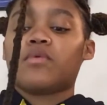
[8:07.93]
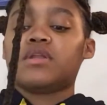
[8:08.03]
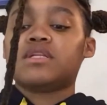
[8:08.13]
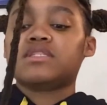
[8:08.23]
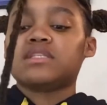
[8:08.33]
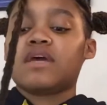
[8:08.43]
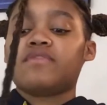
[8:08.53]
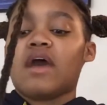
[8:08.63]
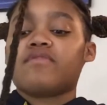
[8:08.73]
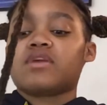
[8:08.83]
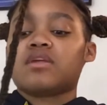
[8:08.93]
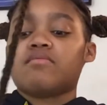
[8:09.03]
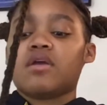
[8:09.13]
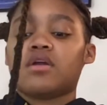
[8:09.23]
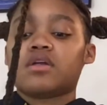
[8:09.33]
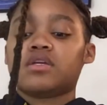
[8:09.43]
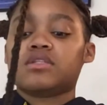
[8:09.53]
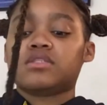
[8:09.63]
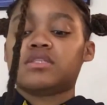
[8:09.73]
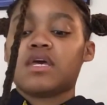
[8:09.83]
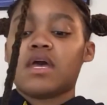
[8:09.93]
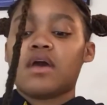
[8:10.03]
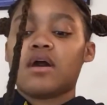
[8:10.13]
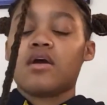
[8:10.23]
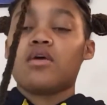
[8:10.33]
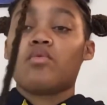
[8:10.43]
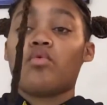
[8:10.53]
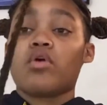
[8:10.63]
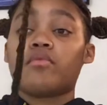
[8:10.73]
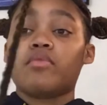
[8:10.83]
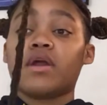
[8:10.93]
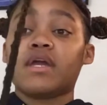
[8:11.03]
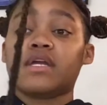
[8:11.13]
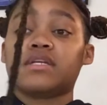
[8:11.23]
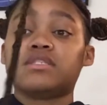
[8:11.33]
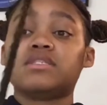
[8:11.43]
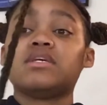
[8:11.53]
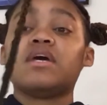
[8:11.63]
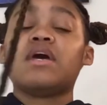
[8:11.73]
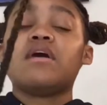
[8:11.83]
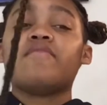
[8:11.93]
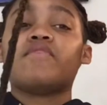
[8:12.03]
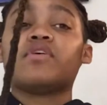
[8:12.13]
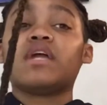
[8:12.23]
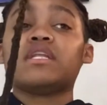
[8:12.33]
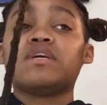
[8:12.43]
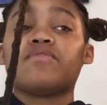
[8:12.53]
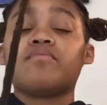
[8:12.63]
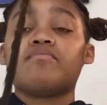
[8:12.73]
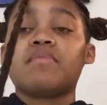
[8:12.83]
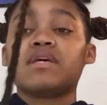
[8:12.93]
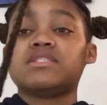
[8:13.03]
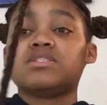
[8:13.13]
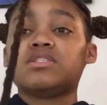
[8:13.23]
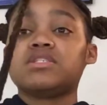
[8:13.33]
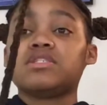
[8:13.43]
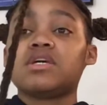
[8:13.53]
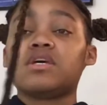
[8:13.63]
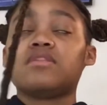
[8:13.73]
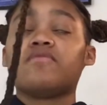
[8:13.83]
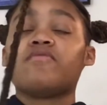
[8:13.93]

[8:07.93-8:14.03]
enslaved African Americans wore braids for like different messages and